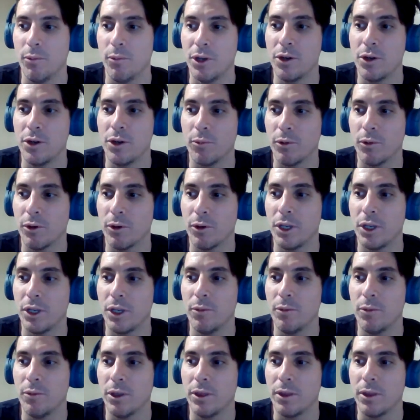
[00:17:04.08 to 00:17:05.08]
you're
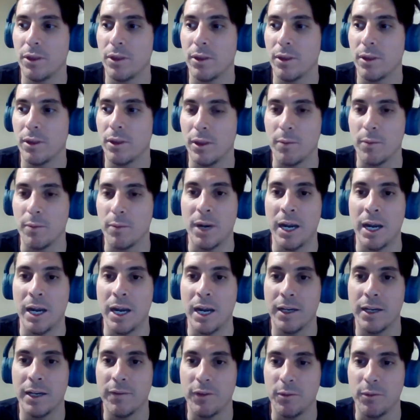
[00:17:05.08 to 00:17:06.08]
working with the
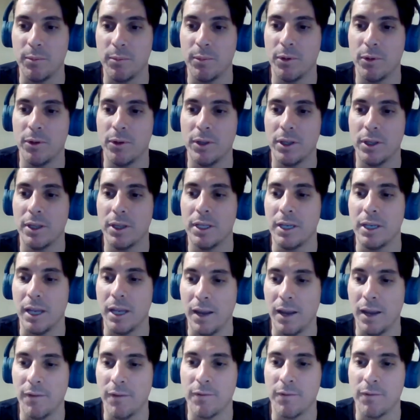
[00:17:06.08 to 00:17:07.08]
mind, if you put the
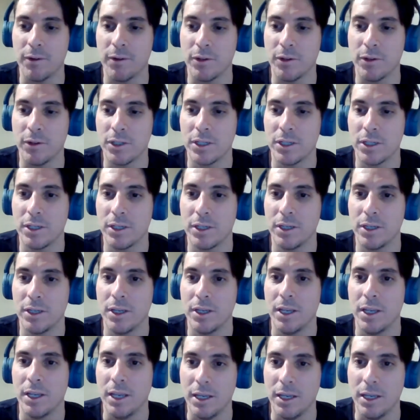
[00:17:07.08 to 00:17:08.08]
effort
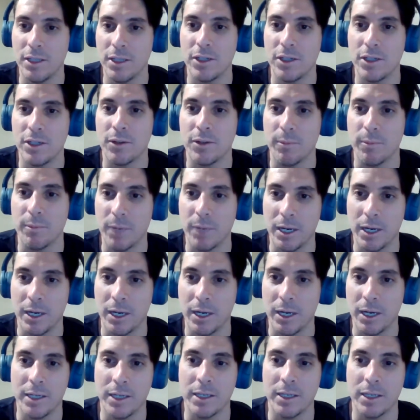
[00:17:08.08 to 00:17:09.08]
into your
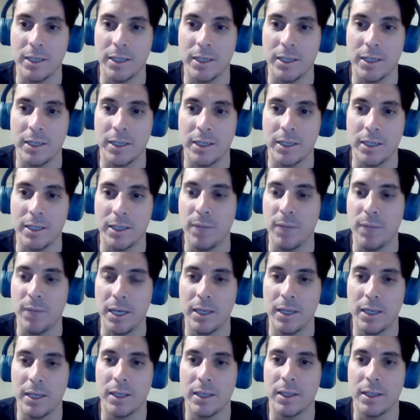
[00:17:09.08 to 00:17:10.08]
mind, it's going to
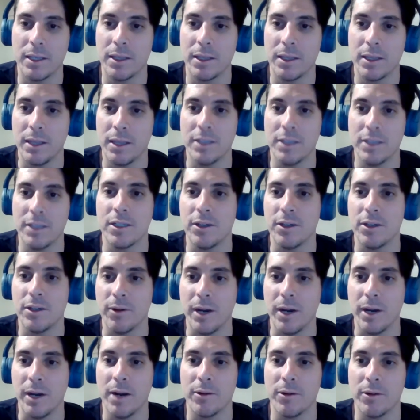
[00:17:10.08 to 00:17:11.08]
make things in
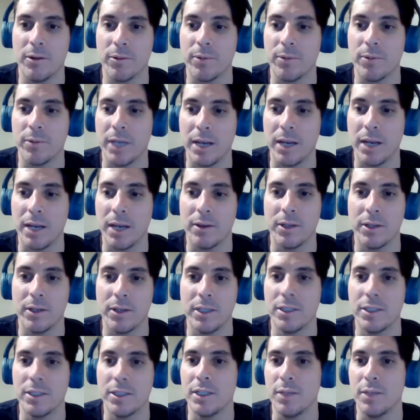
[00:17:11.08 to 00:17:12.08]
your outer reality
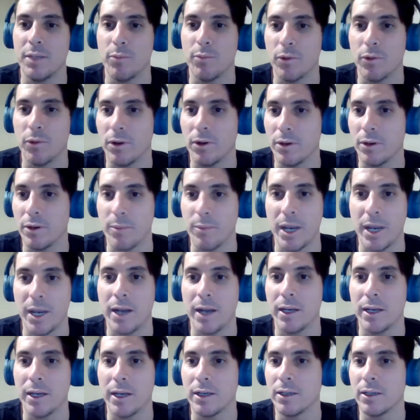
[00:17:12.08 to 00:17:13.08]
seem more
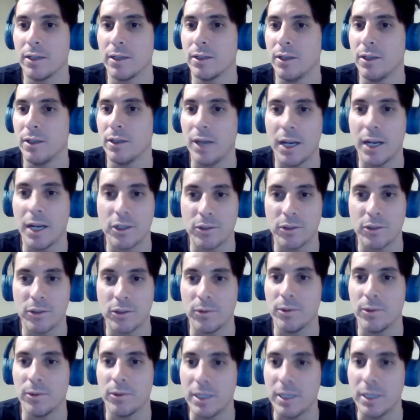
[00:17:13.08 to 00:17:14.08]
automatic,
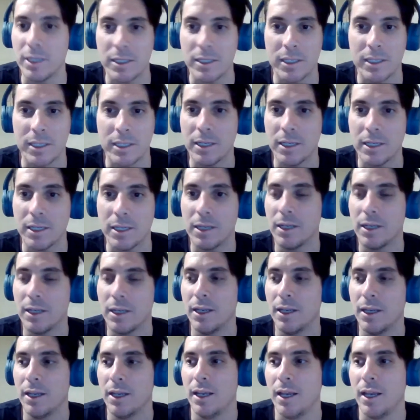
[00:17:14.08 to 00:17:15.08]
natural, easy,
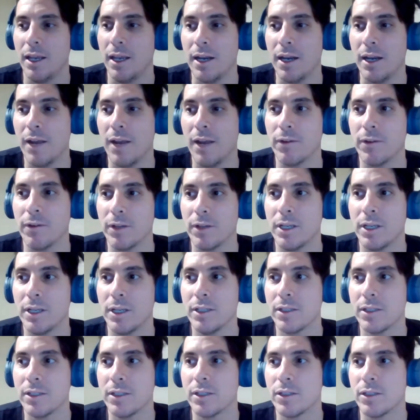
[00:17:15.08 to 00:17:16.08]
and
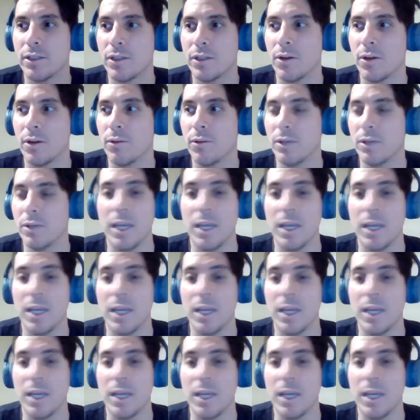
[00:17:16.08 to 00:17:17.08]
effortless. So
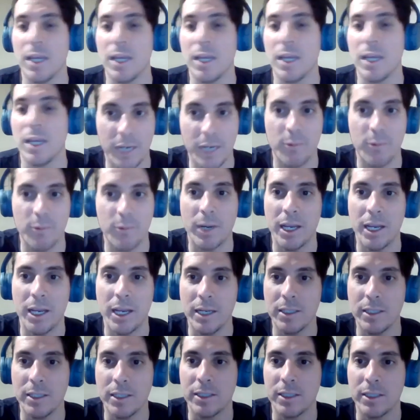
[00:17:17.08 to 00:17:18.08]
yes, many
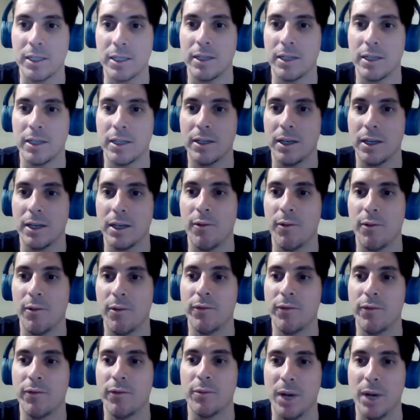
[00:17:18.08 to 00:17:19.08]
ways.
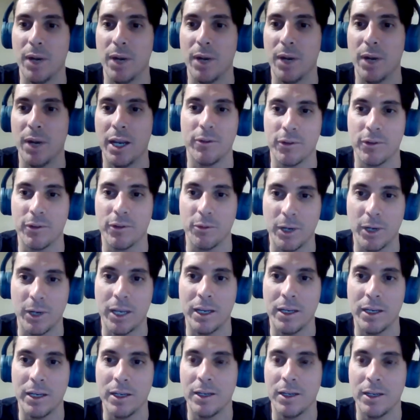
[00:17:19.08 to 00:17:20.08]
However, my
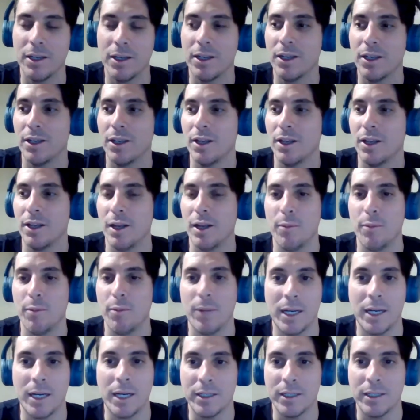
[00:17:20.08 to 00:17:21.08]
preferred way,
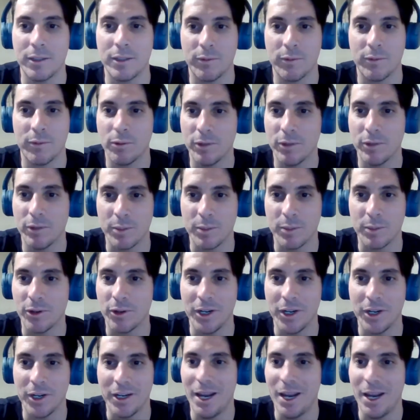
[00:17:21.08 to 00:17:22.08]
I'm biased, of course, I'm
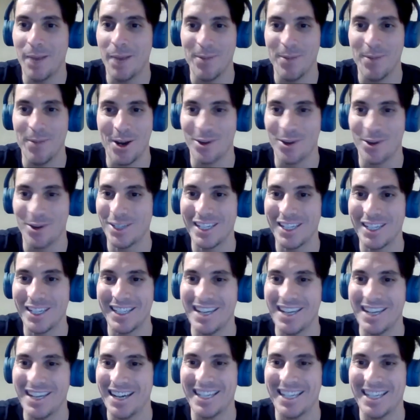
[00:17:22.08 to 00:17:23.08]
trained in hypnosis
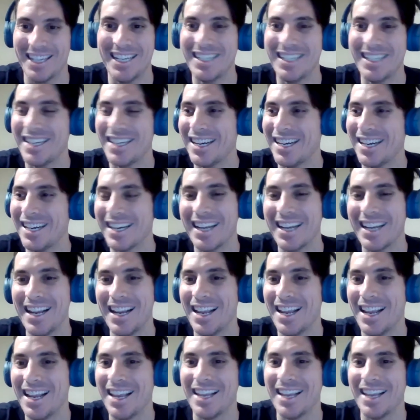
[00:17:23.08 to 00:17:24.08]
and I teach it,
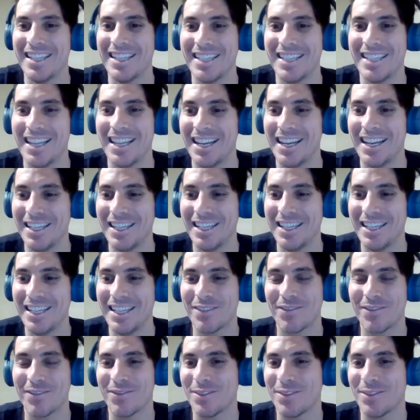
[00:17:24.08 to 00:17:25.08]
is this.
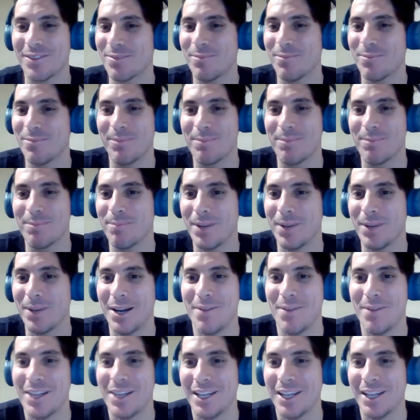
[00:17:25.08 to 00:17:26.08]
But
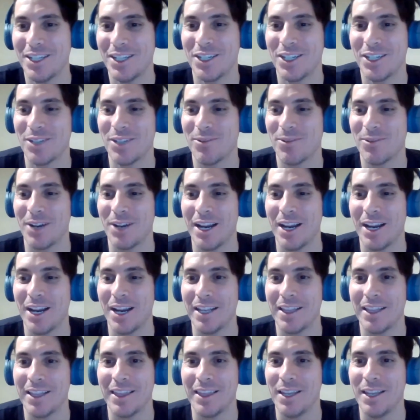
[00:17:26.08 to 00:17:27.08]
I mean, that's just what I
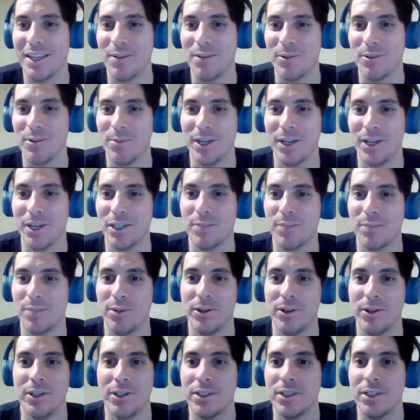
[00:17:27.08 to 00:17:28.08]
think with my
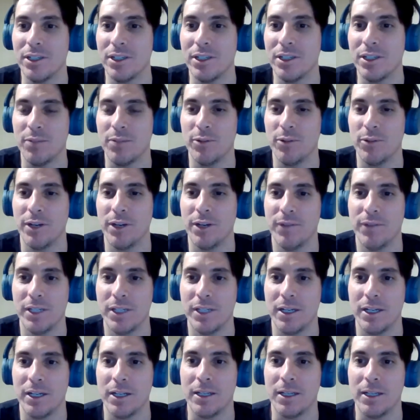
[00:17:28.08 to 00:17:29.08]
experiences and what I've
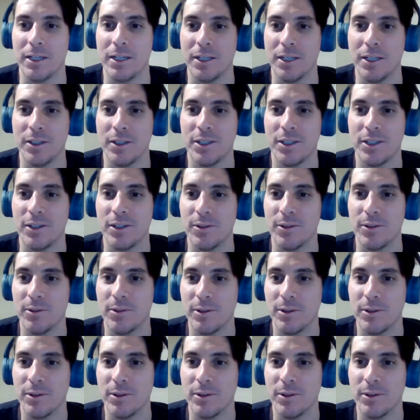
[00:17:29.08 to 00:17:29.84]
seen clients do.